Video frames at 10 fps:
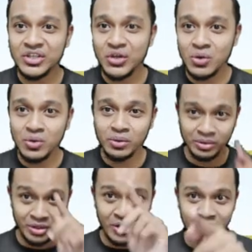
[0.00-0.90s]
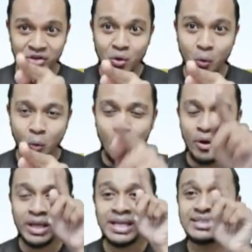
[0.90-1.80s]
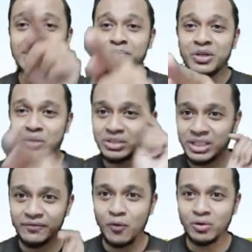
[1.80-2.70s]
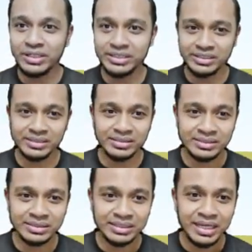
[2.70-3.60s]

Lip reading: you? You is a beautiful girl.